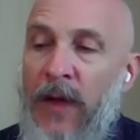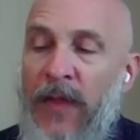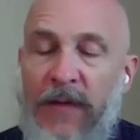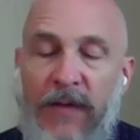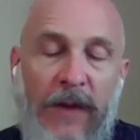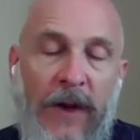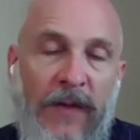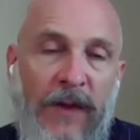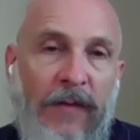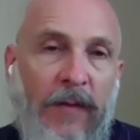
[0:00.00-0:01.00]

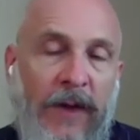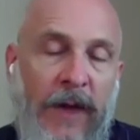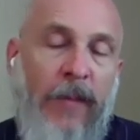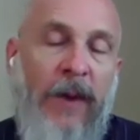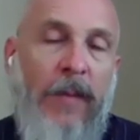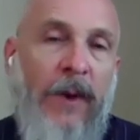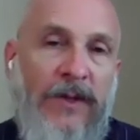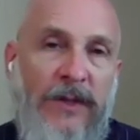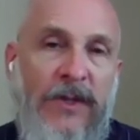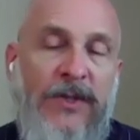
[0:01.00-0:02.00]
think of a campaign
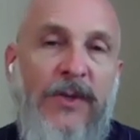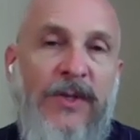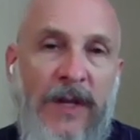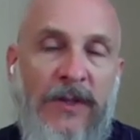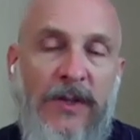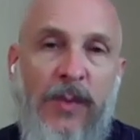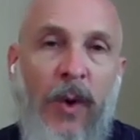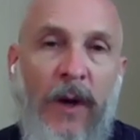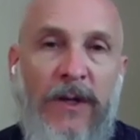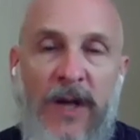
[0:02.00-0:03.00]
budget in two senses.
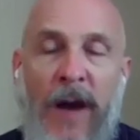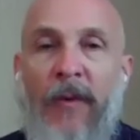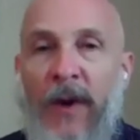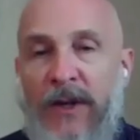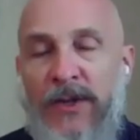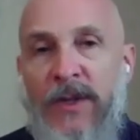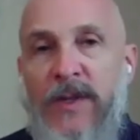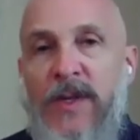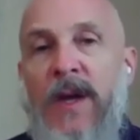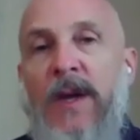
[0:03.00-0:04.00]
One is
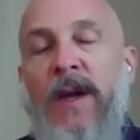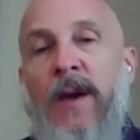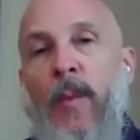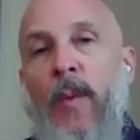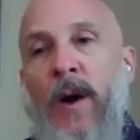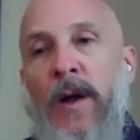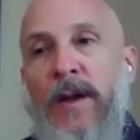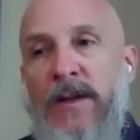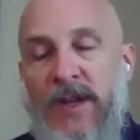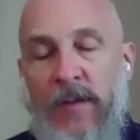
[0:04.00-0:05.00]
operations, and one
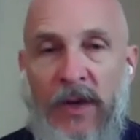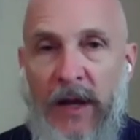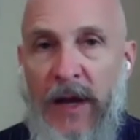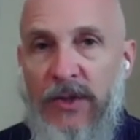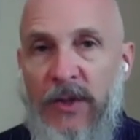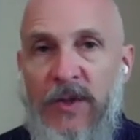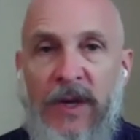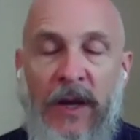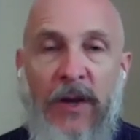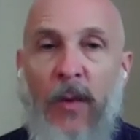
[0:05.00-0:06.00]
is communications.
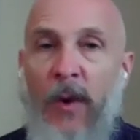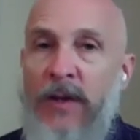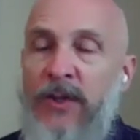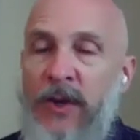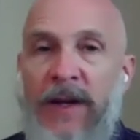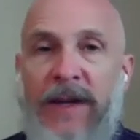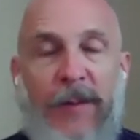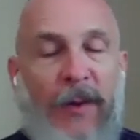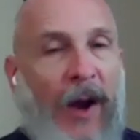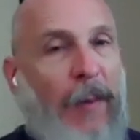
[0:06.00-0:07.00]
And you want to try to
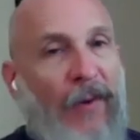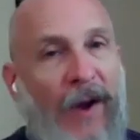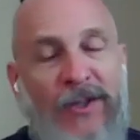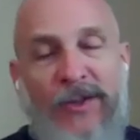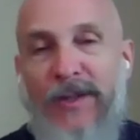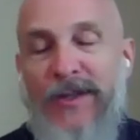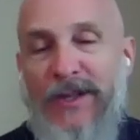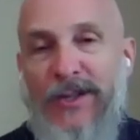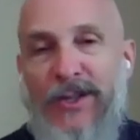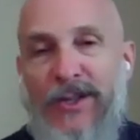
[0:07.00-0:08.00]
keep your operations
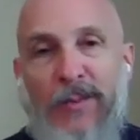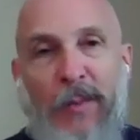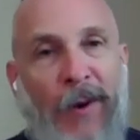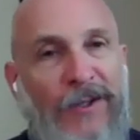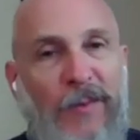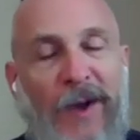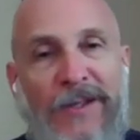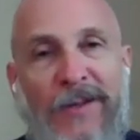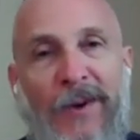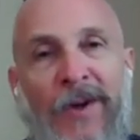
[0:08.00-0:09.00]
as small as
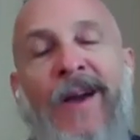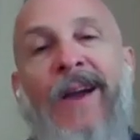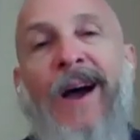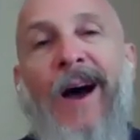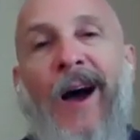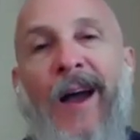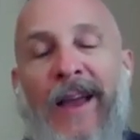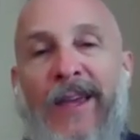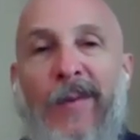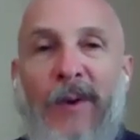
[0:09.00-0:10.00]
possible,
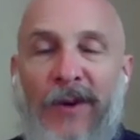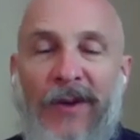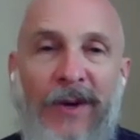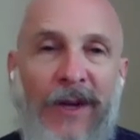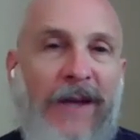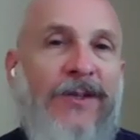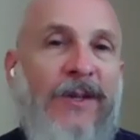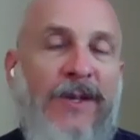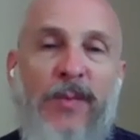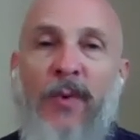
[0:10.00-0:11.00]
and keep your
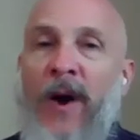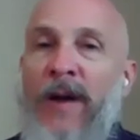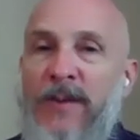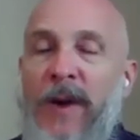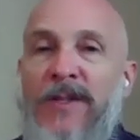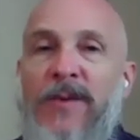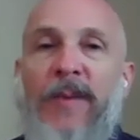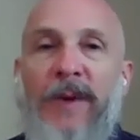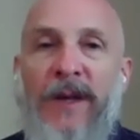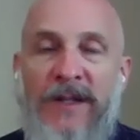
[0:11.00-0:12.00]
communications as broad as possible,
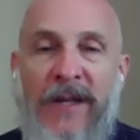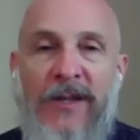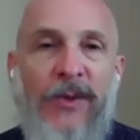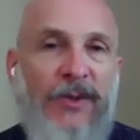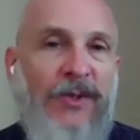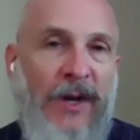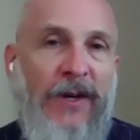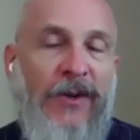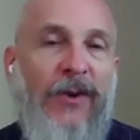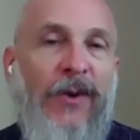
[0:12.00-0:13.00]
because that's what you're trying
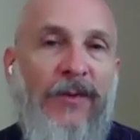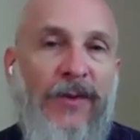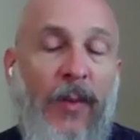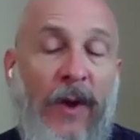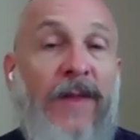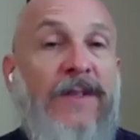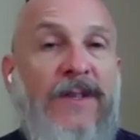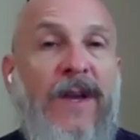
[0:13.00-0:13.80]
to do to win this,